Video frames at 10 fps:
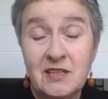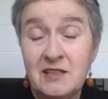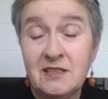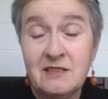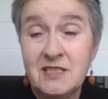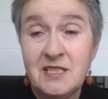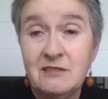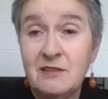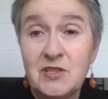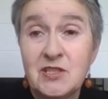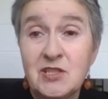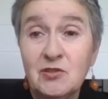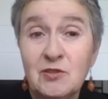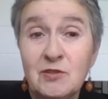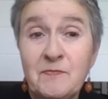I think there's no evidence
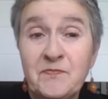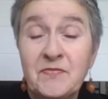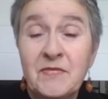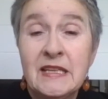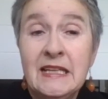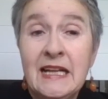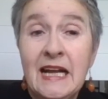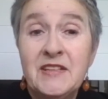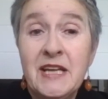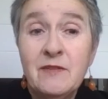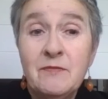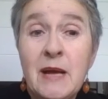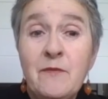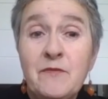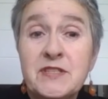at all. And the
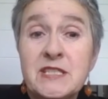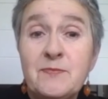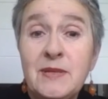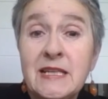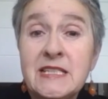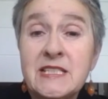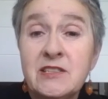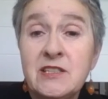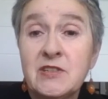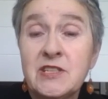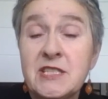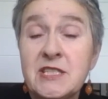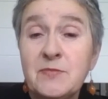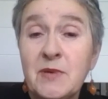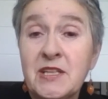emphasis placed on
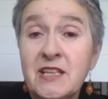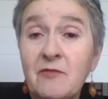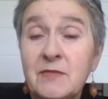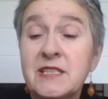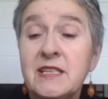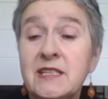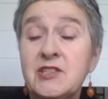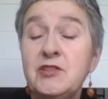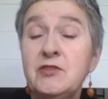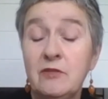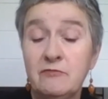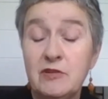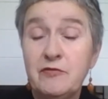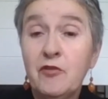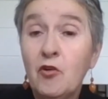universities by the government to
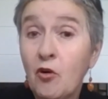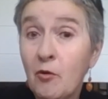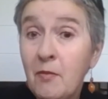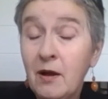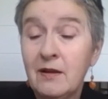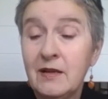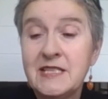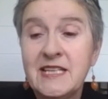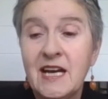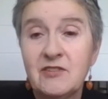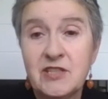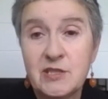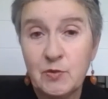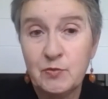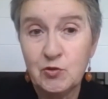reform is now
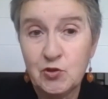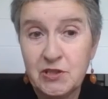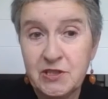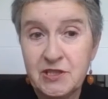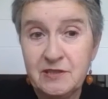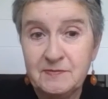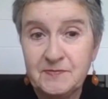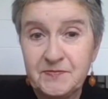disproportionate.